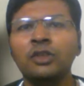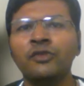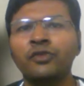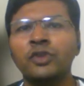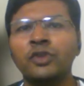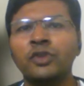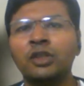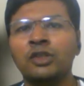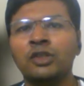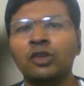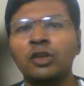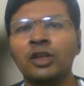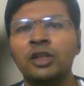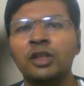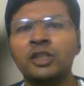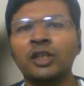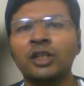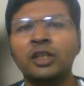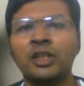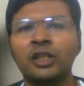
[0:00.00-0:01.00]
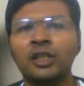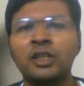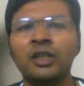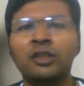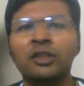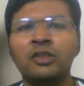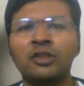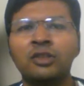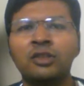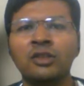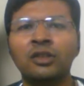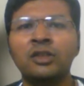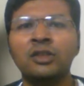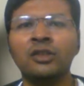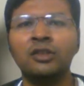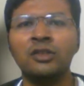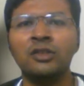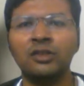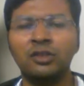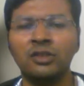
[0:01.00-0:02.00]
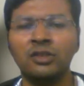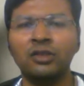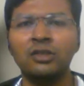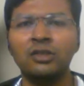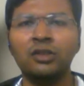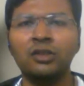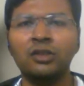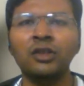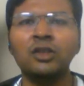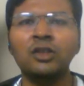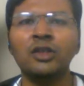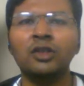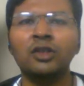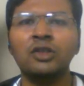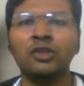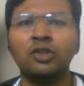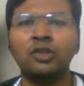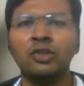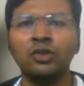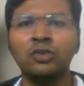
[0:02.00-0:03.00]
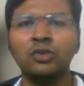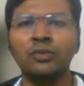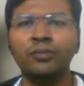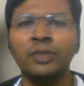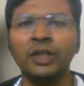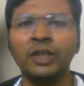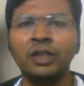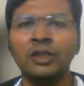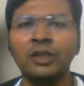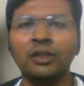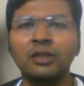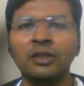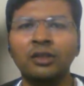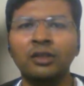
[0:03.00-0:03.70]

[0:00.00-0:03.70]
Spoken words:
For knowledge article to be